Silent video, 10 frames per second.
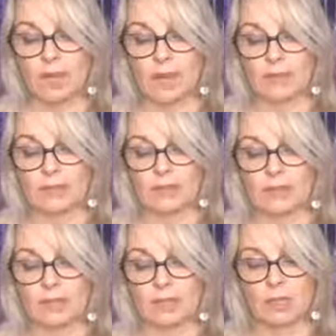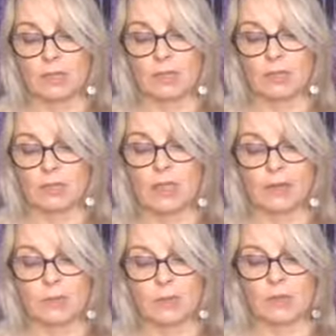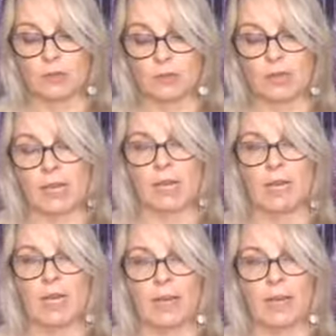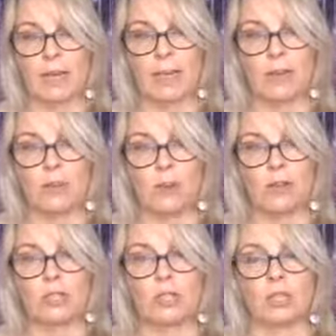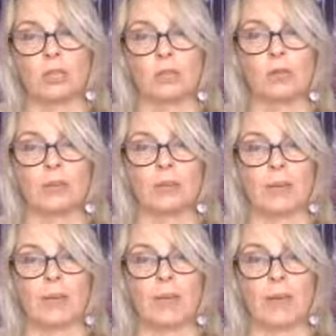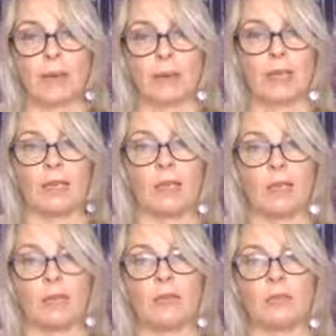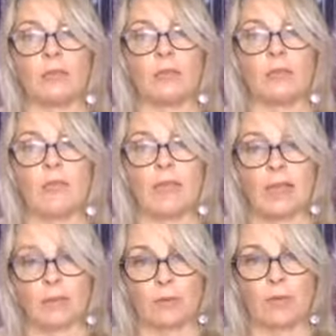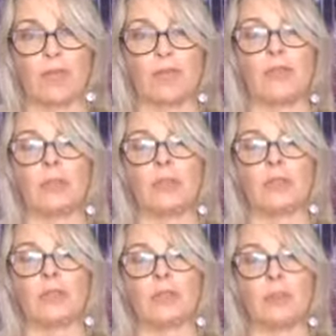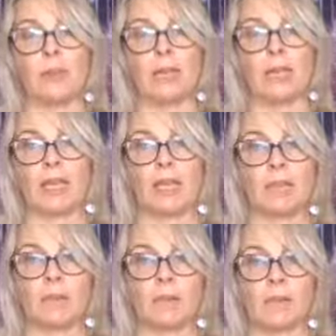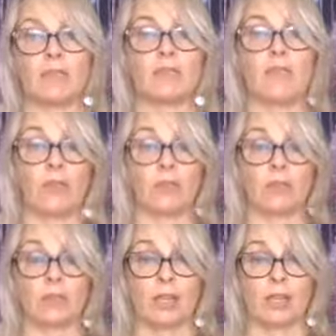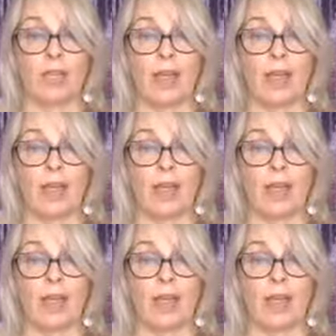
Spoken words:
and all of our spiritual team, they want you to be happy. They want you to be healthy. They want you to be peaceful.